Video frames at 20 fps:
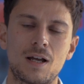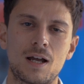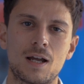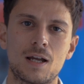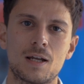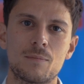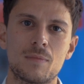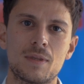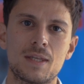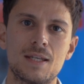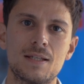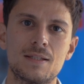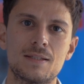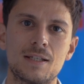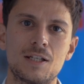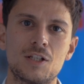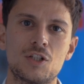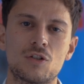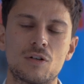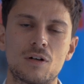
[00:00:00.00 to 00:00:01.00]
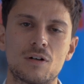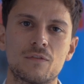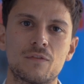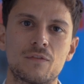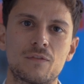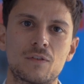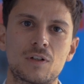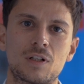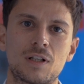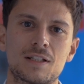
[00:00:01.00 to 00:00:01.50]
I'm the teacher
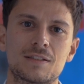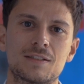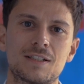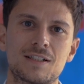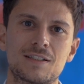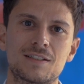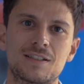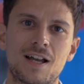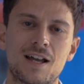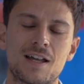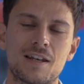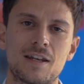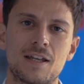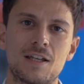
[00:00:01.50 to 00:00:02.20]
of Classics and